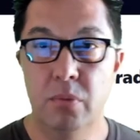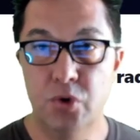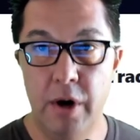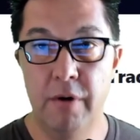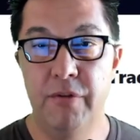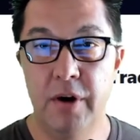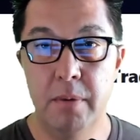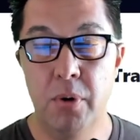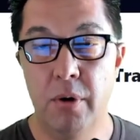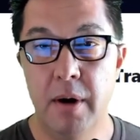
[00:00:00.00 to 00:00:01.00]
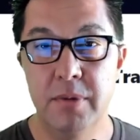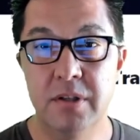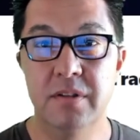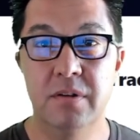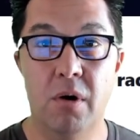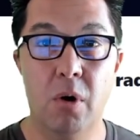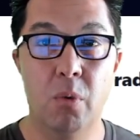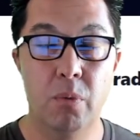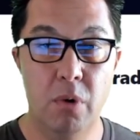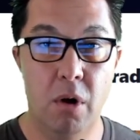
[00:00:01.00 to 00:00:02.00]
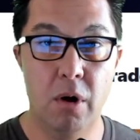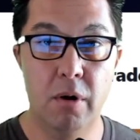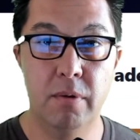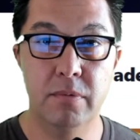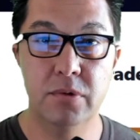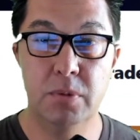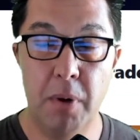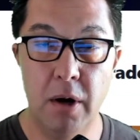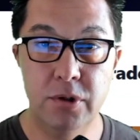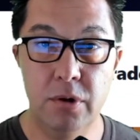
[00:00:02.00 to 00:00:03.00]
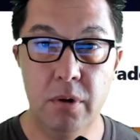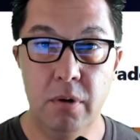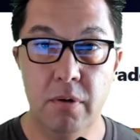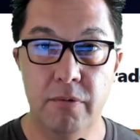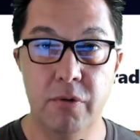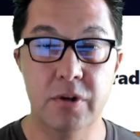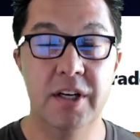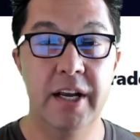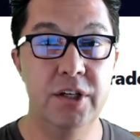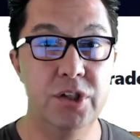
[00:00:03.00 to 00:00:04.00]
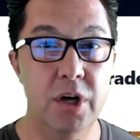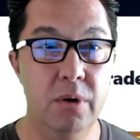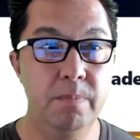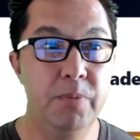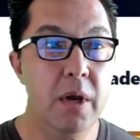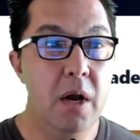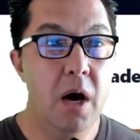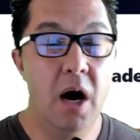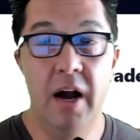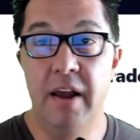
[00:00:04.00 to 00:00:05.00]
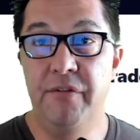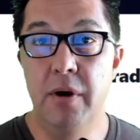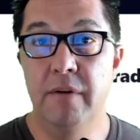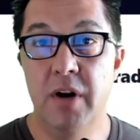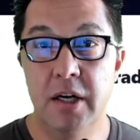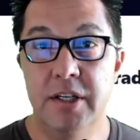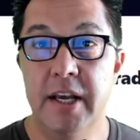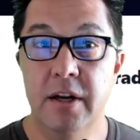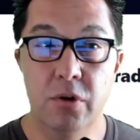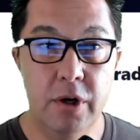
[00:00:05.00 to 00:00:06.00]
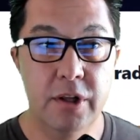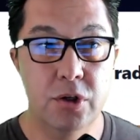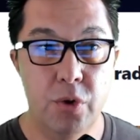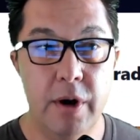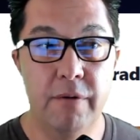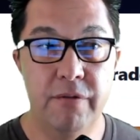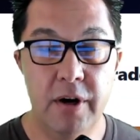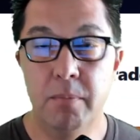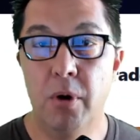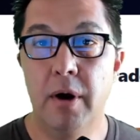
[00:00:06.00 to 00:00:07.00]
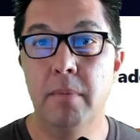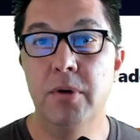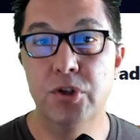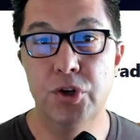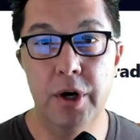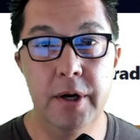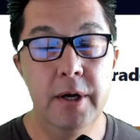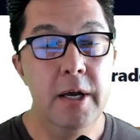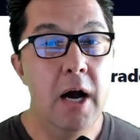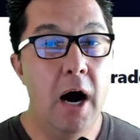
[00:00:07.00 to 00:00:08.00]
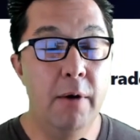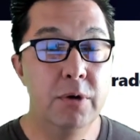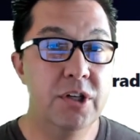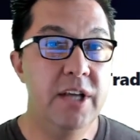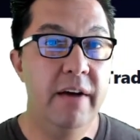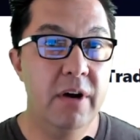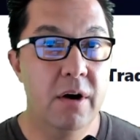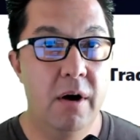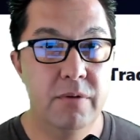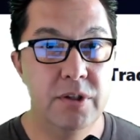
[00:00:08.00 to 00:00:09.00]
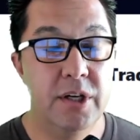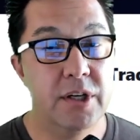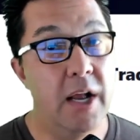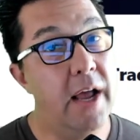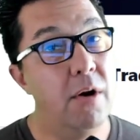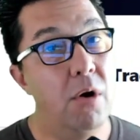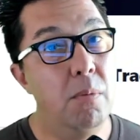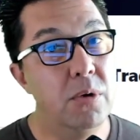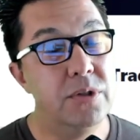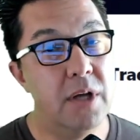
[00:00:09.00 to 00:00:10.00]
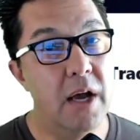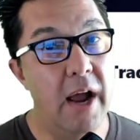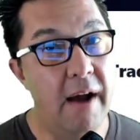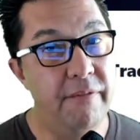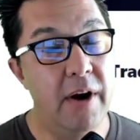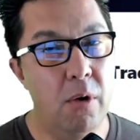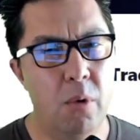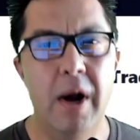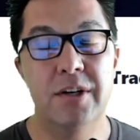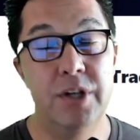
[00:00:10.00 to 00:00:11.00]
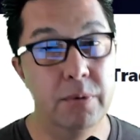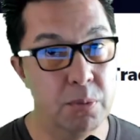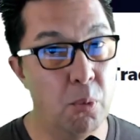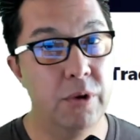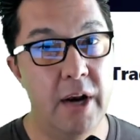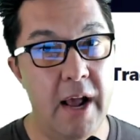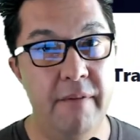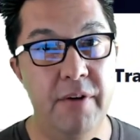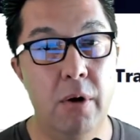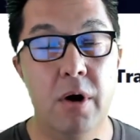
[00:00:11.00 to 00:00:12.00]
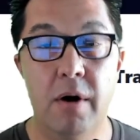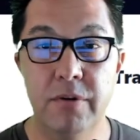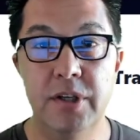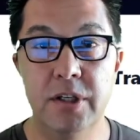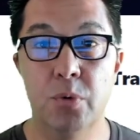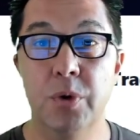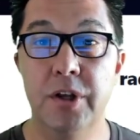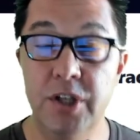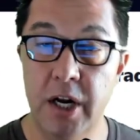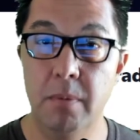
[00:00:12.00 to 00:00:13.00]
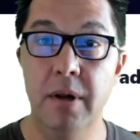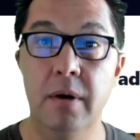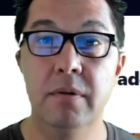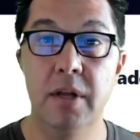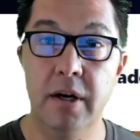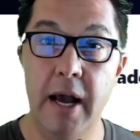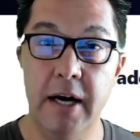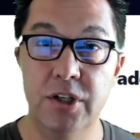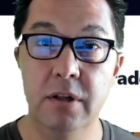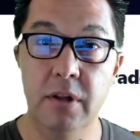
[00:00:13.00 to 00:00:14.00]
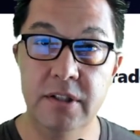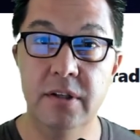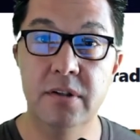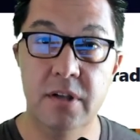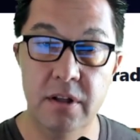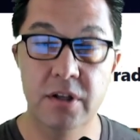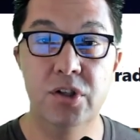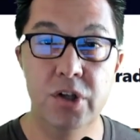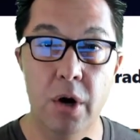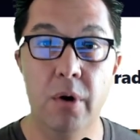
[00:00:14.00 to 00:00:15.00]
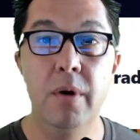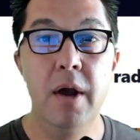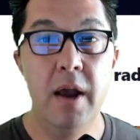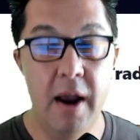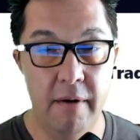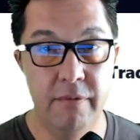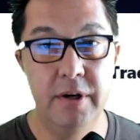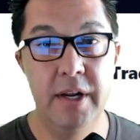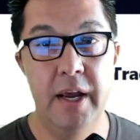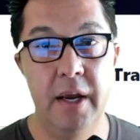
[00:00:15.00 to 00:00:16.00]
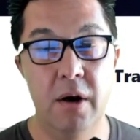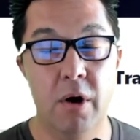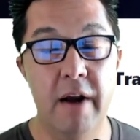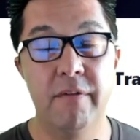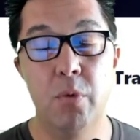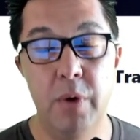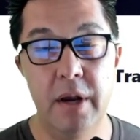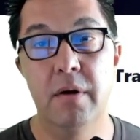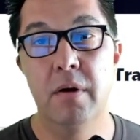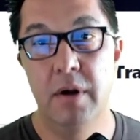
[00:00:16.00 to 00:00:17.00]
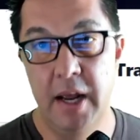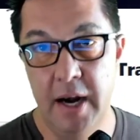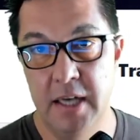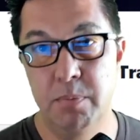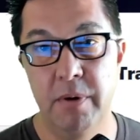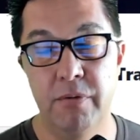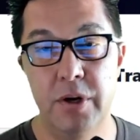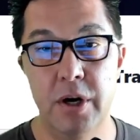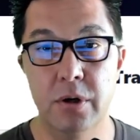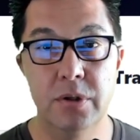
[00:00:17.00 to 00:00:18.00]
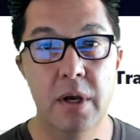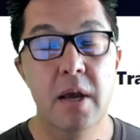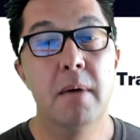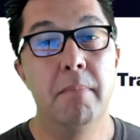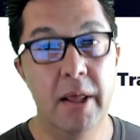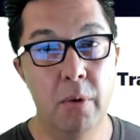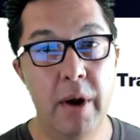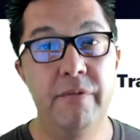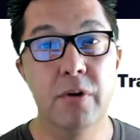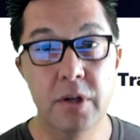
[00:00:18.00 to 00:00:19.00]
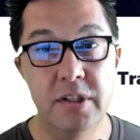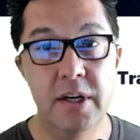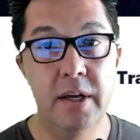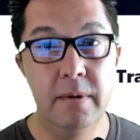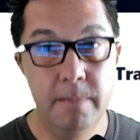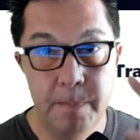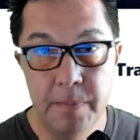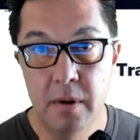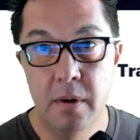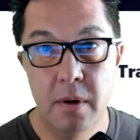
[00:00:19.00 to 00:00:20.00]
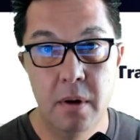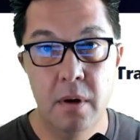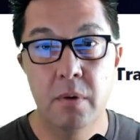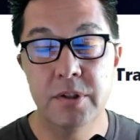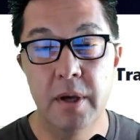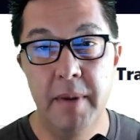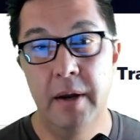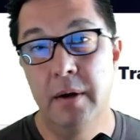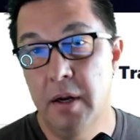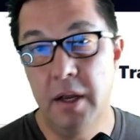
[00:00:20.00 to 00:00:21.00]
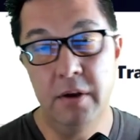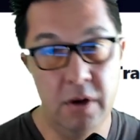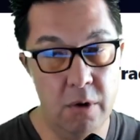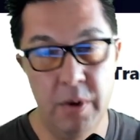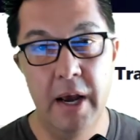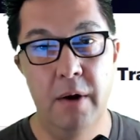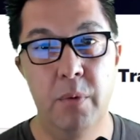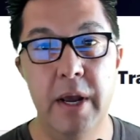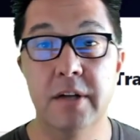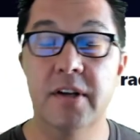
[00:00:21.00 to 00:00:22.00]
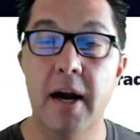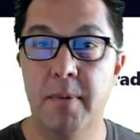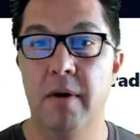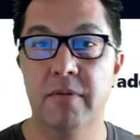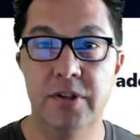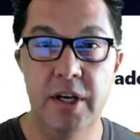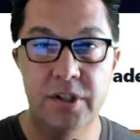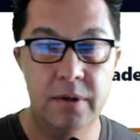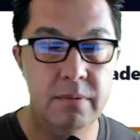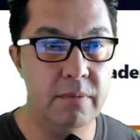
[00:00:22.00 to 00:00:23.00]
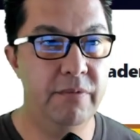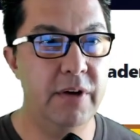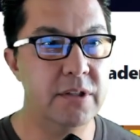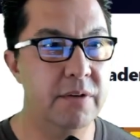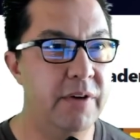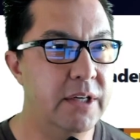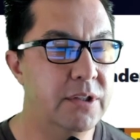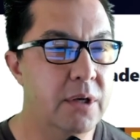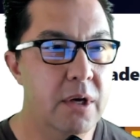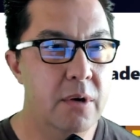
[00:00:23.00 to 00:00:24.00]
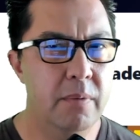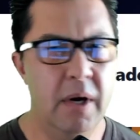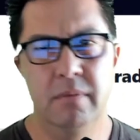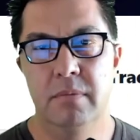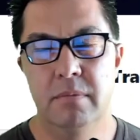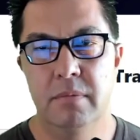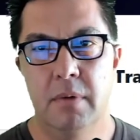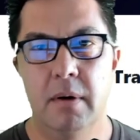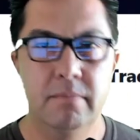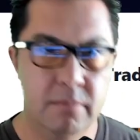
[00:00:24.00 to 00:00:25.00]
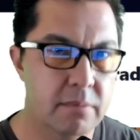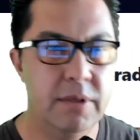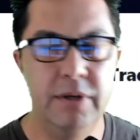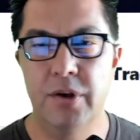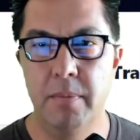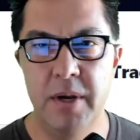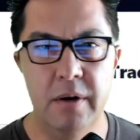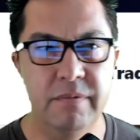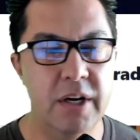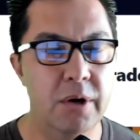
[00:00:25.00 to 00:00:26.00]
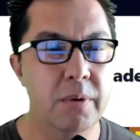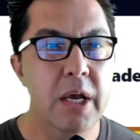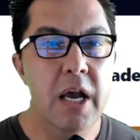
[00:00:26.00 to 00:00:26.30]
Trader Funding Program. This is our sponsor for today's show. If you have not taken a look at the Trader Funding Program, you should. I was just having a conversation. I had almost a half an hour, or actually it was more than a half an hour conversation with a gentleman that actually listens to this show every day or every week and has been for years. By the way, if you're listening, what's up, man? We had a Skype conversation face to face. Well, he saw me on video.